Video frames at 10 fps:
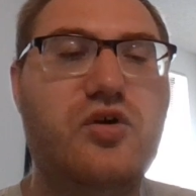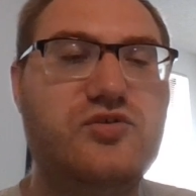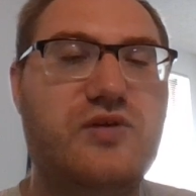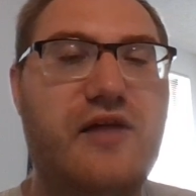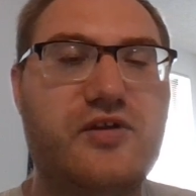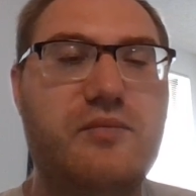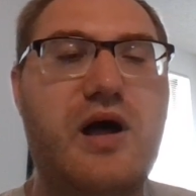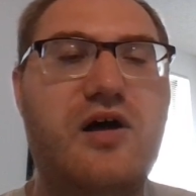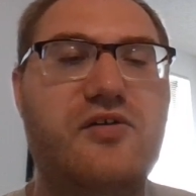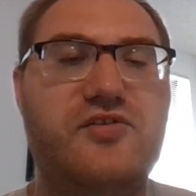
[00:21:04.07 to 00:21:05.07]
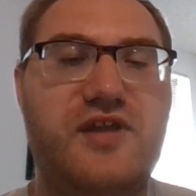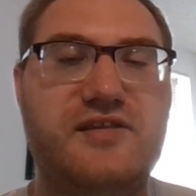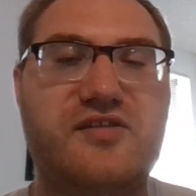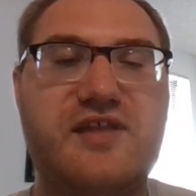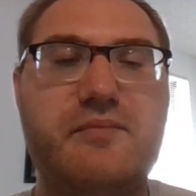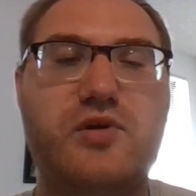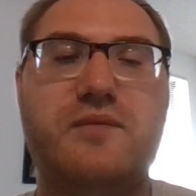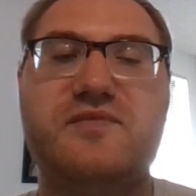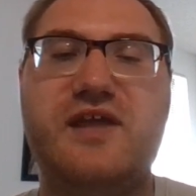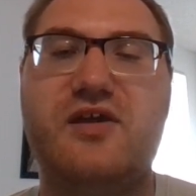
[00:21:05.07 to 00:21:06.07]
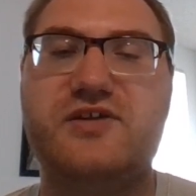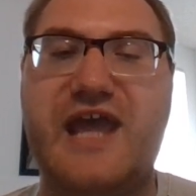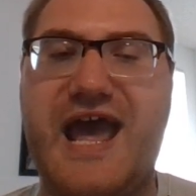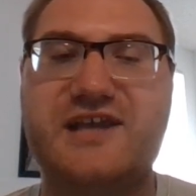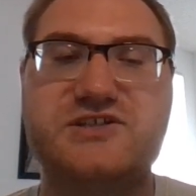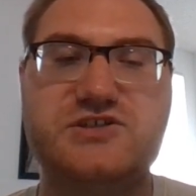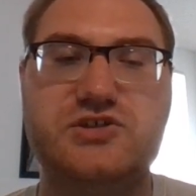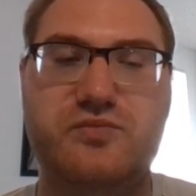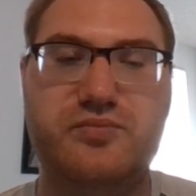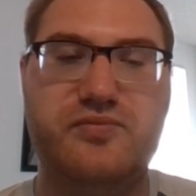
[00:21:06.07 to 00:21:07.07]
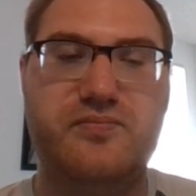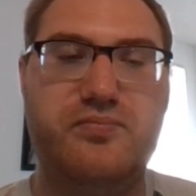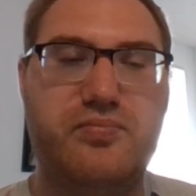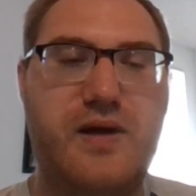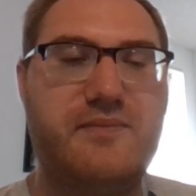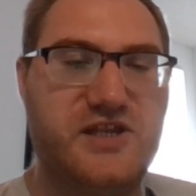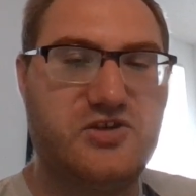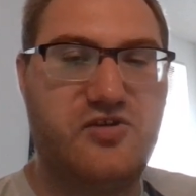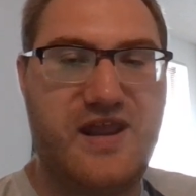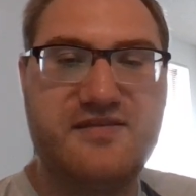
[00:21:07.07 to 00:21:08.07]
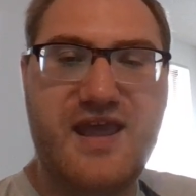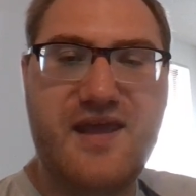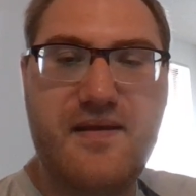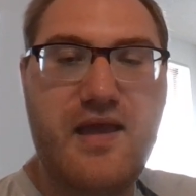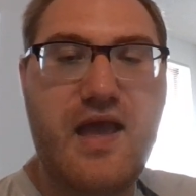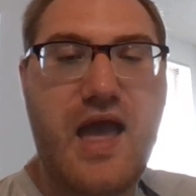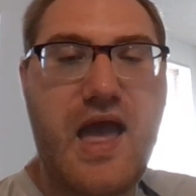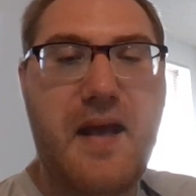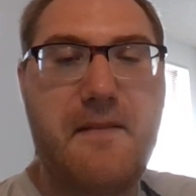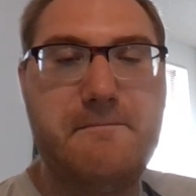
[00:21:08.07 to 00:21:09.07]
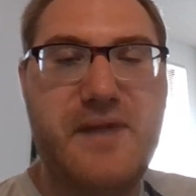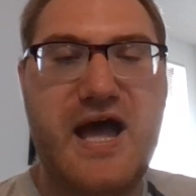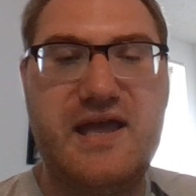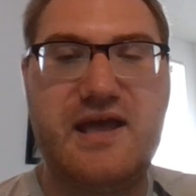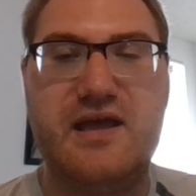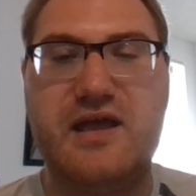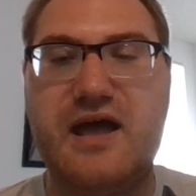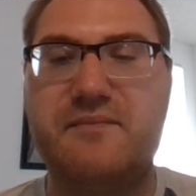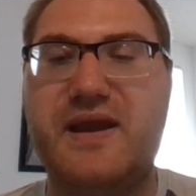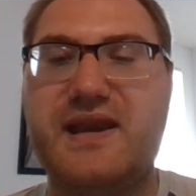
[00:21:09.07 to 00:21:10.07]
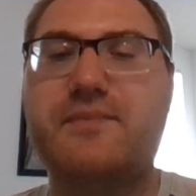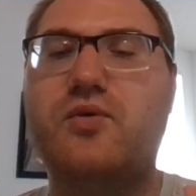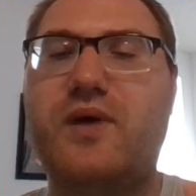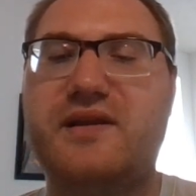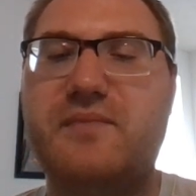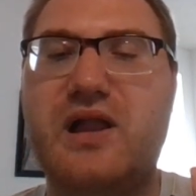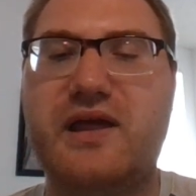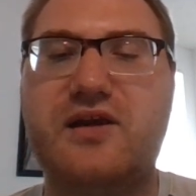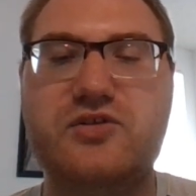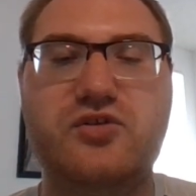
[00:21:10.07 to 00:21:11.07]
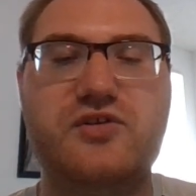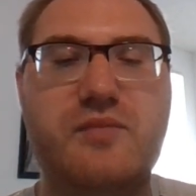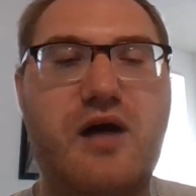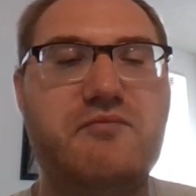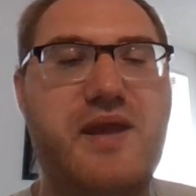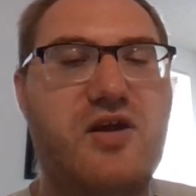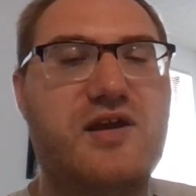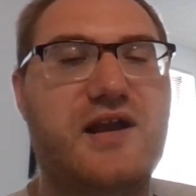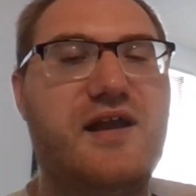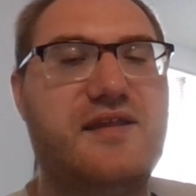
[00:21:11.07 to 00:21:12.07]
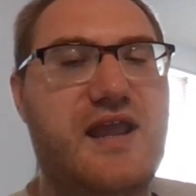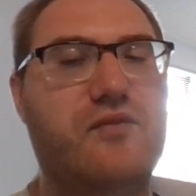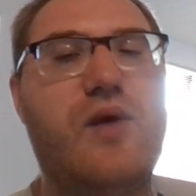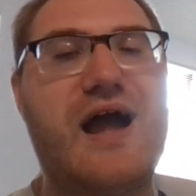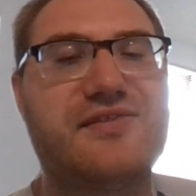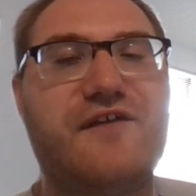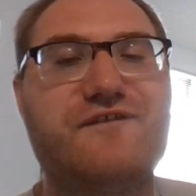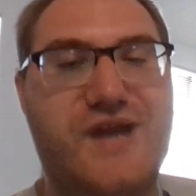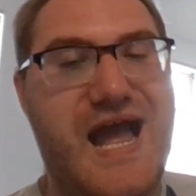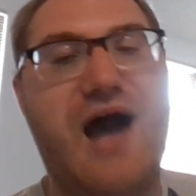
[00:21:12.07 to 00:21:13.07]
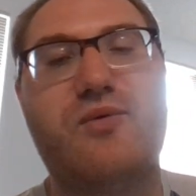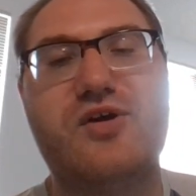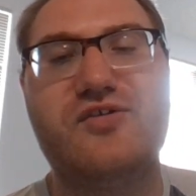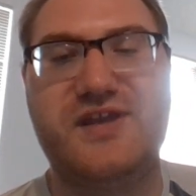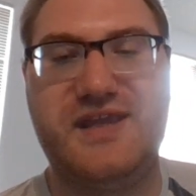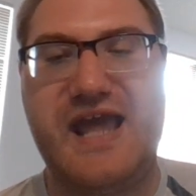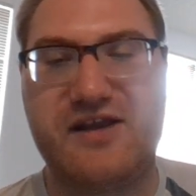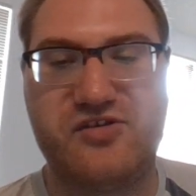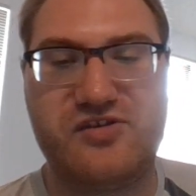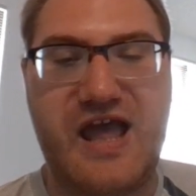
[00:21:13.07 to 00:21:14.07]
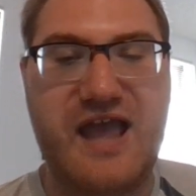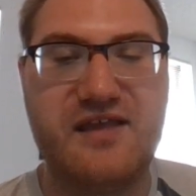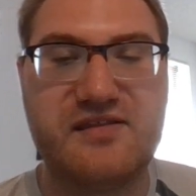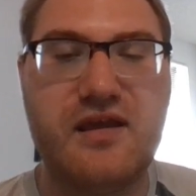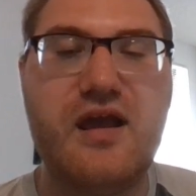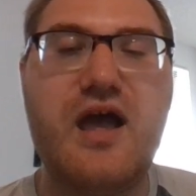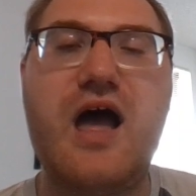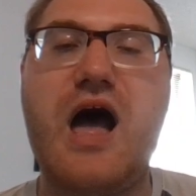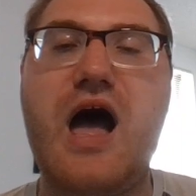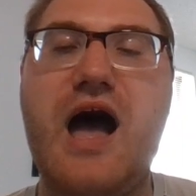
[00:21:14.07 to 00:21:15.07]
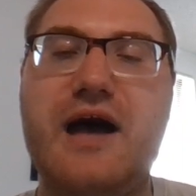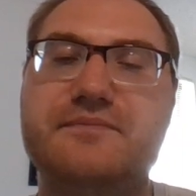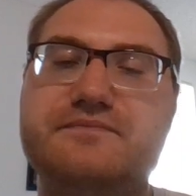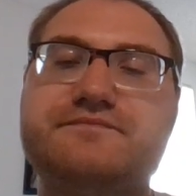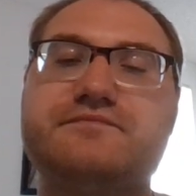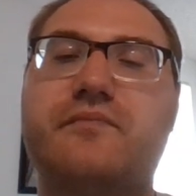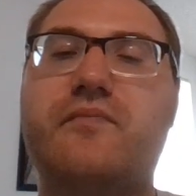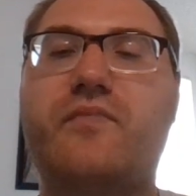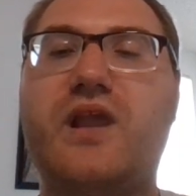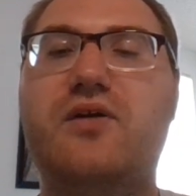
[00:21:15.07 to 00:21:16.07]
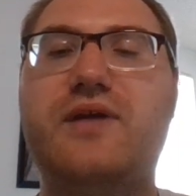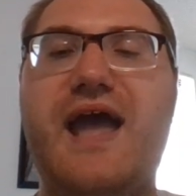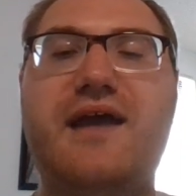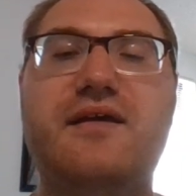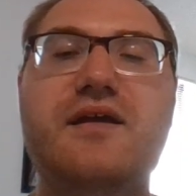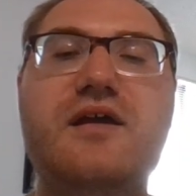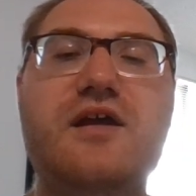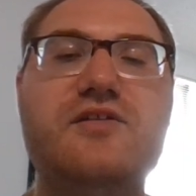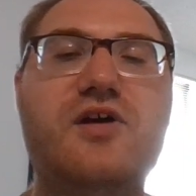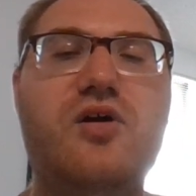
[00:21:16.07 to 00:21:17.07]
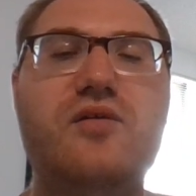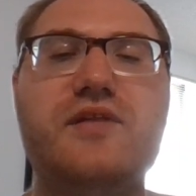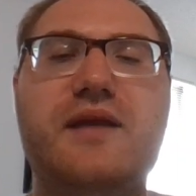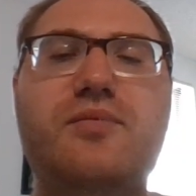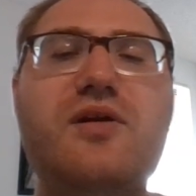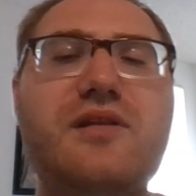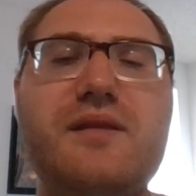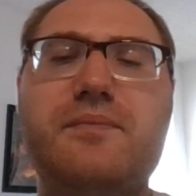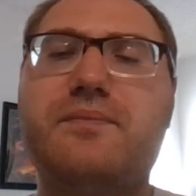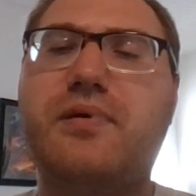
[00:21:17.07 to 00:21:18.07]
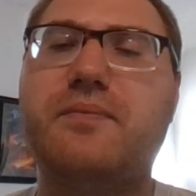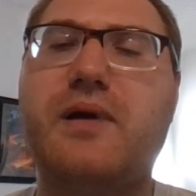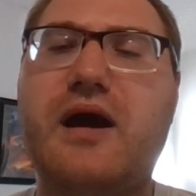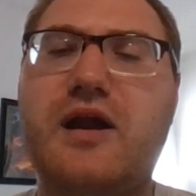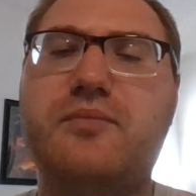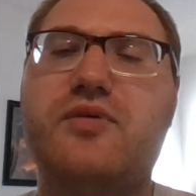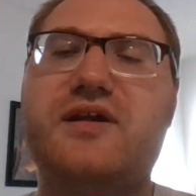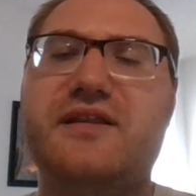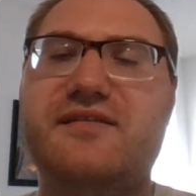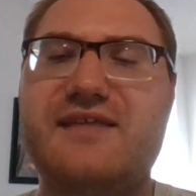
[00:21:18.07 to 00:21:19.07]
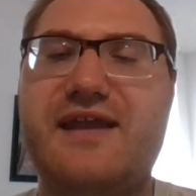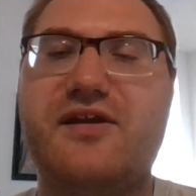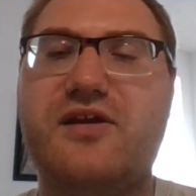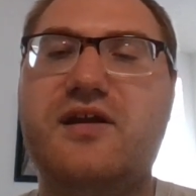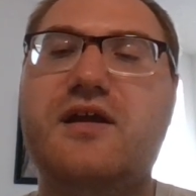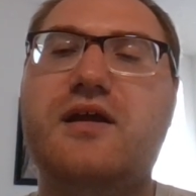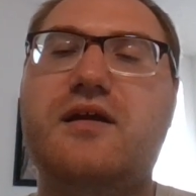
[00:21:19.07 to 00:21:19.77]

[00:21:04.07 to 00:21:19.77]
go to other malls in the suburbs that are attached to public transit. But my number one mall I go to is the Mall of America because I can walk there for hours and get exercise. Um, okay, so like Brooklyn Park, Brooklyn Center,